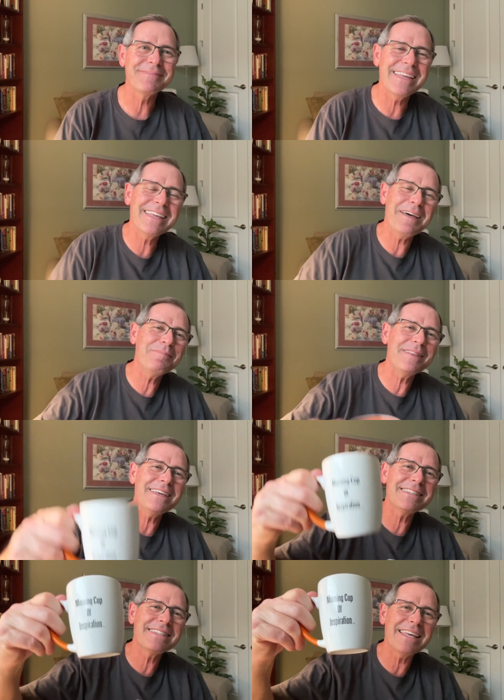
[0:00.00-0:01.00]
Hey, God
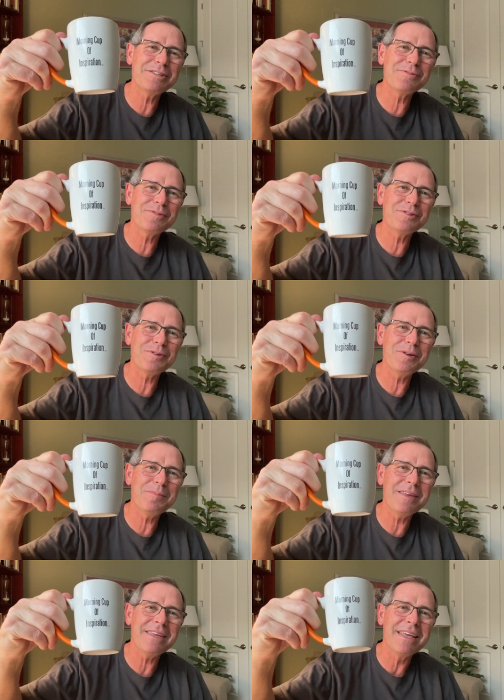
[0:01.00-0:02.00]
bless. Thanks for joining
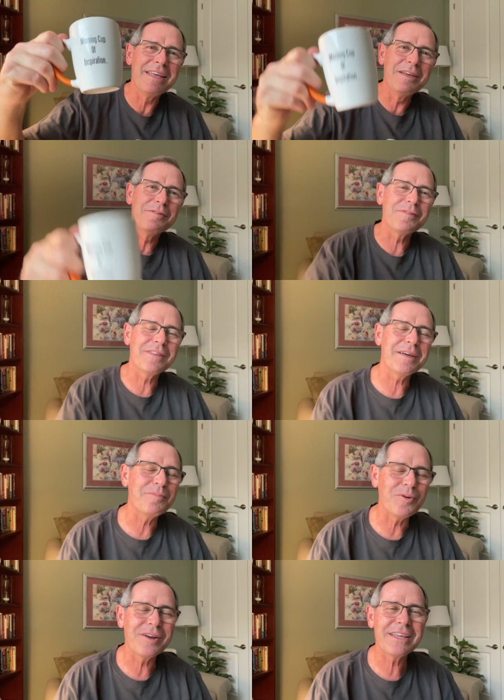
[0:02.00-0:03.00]
me for that
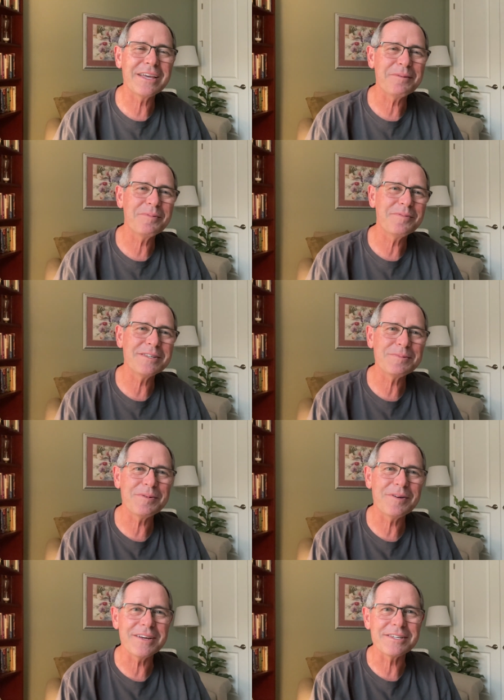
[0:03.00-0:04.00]
morning cup of
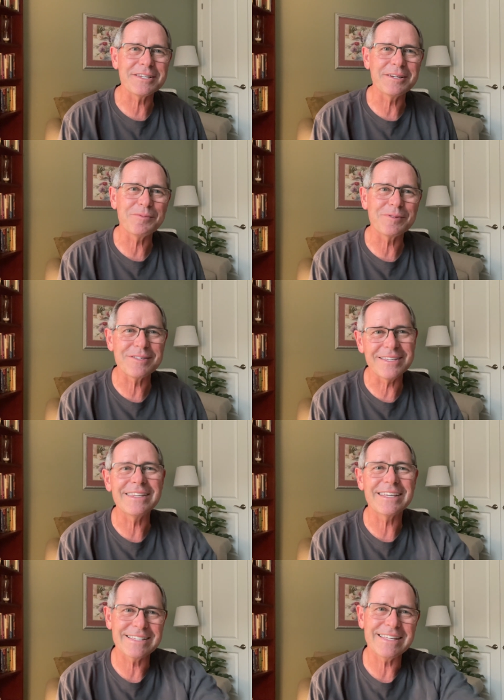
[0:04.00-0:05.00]
inspiration, and we'll see you
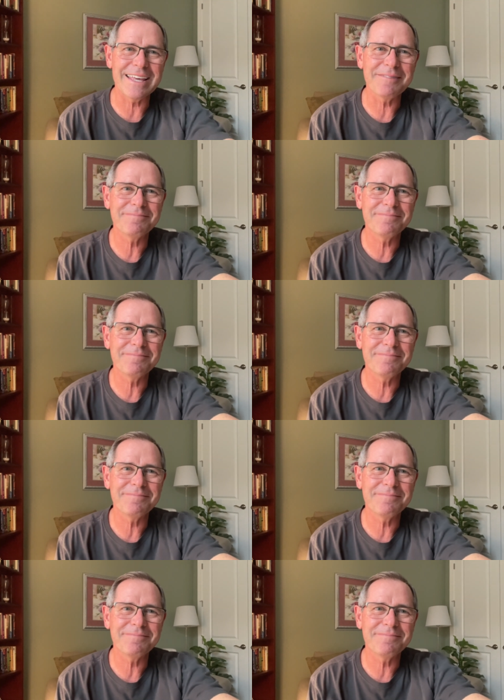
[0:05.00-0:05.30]
next time.